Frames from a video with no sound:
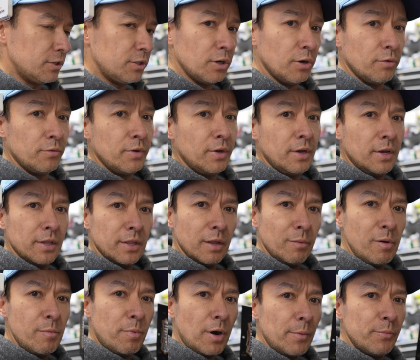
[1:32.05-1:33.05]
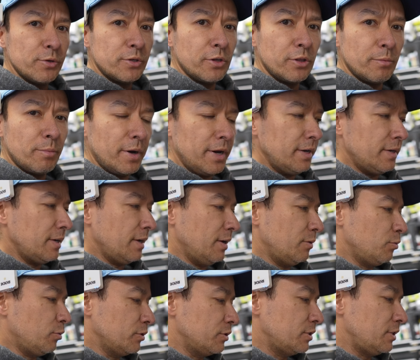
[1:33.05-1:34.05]
So let me pop this on the bike
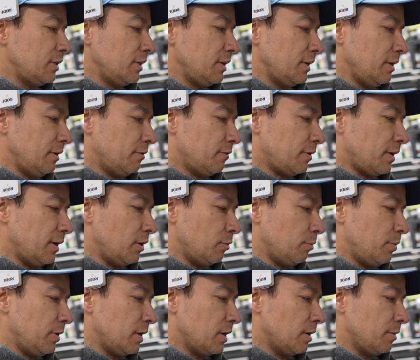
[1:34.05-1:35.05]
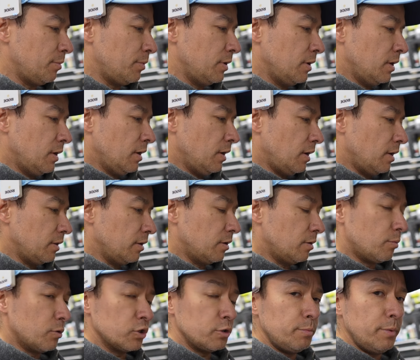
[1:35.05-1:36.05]
and we'll see if I don't pick up a little
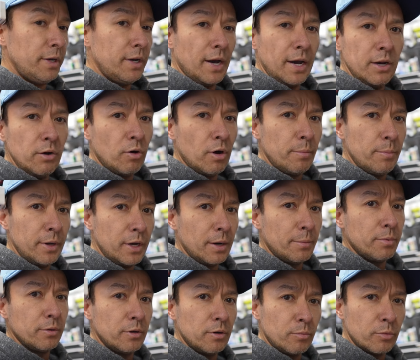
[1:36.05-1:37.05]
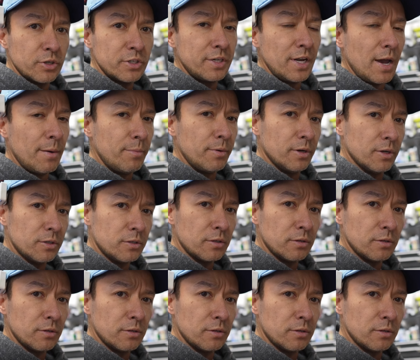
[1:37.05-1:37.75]
more speed. I know I'll pick up a little more snappiness.